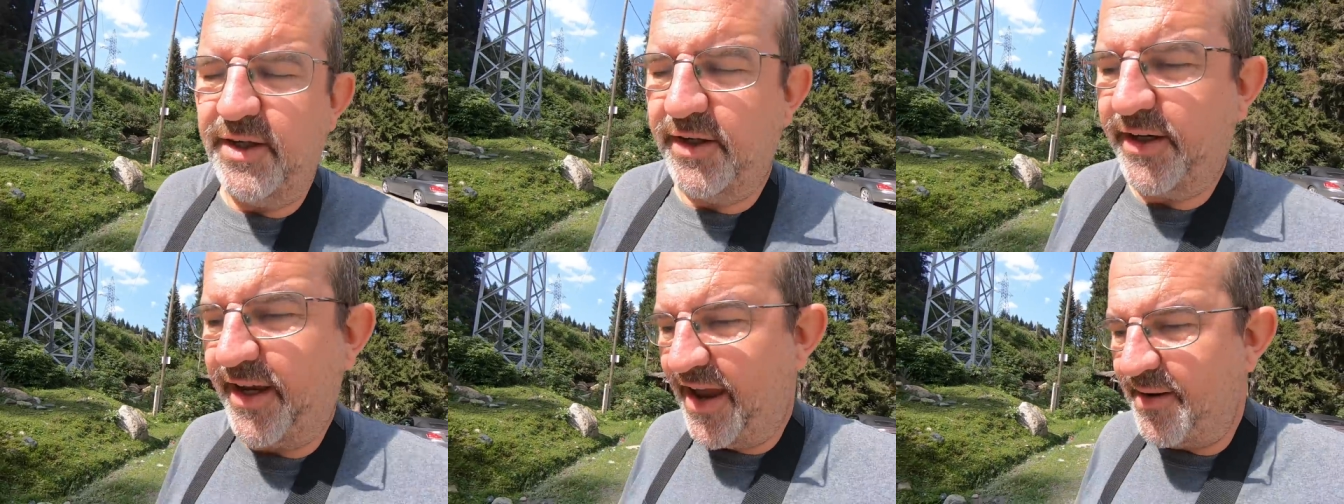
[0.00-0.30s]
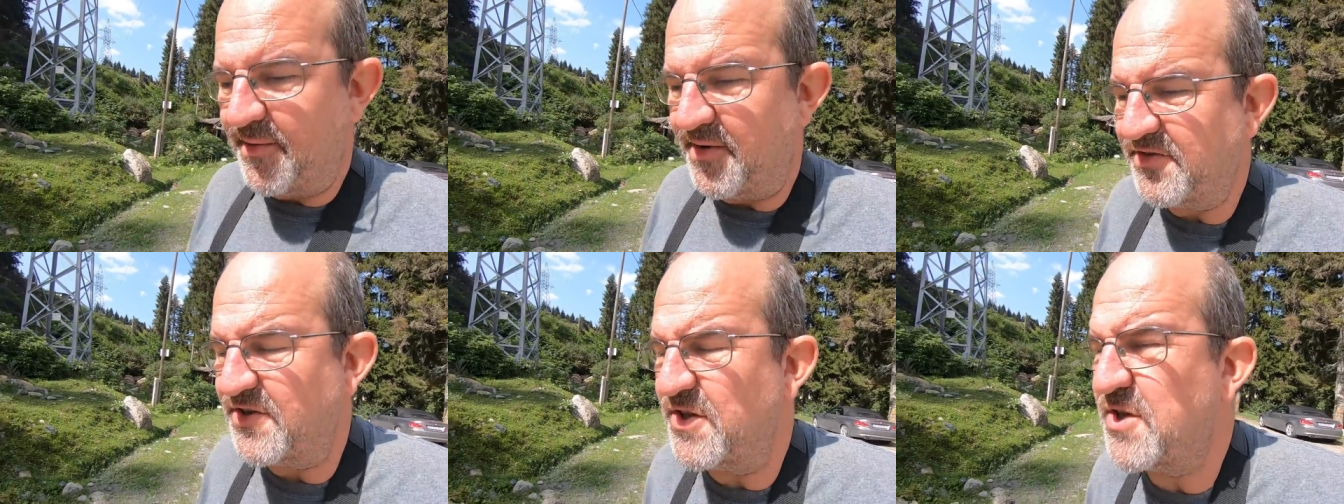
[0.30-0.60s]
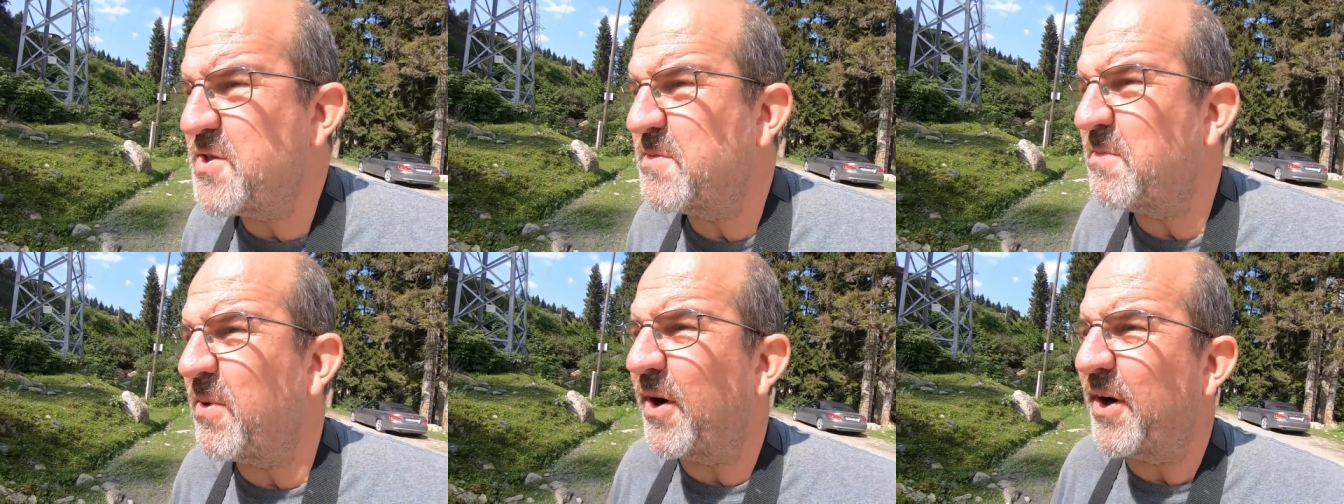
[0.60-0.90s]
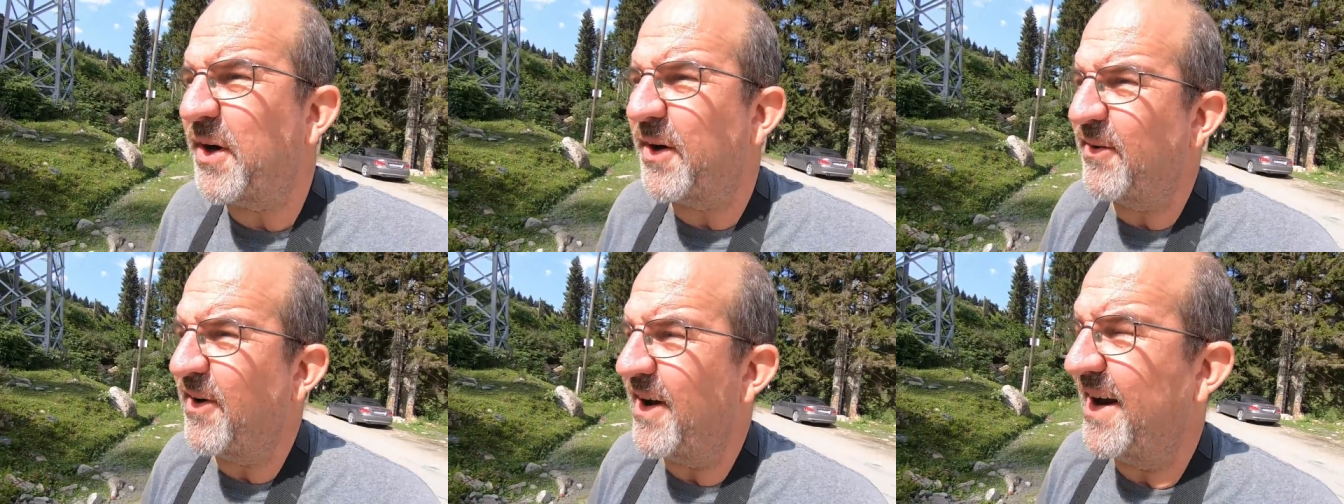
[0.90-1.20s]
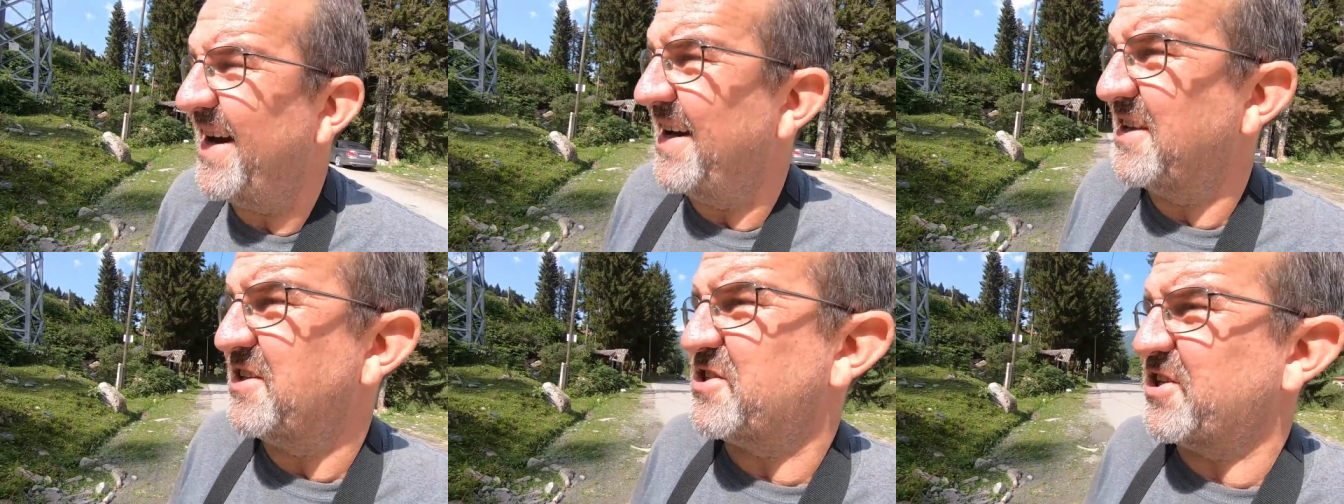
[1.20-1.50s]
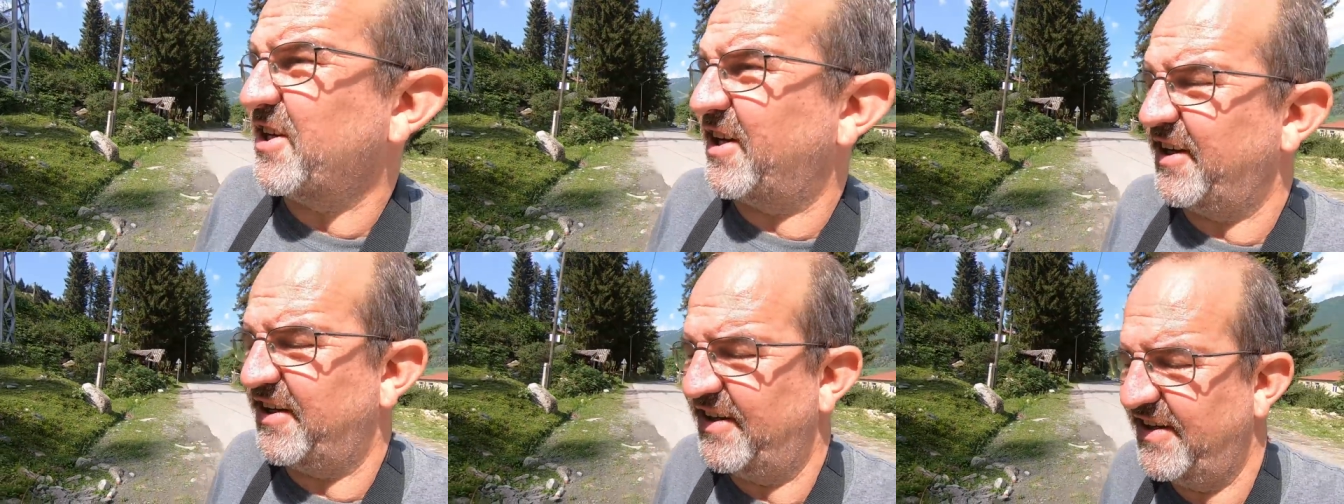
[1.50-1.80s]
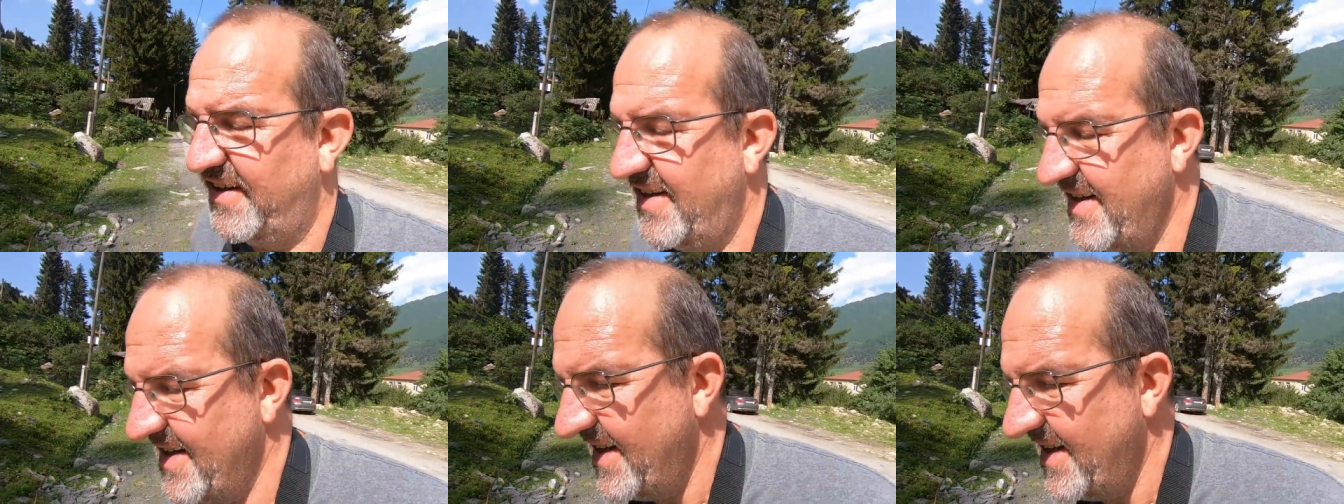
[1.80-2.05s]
okay we've just spotted a right hand turn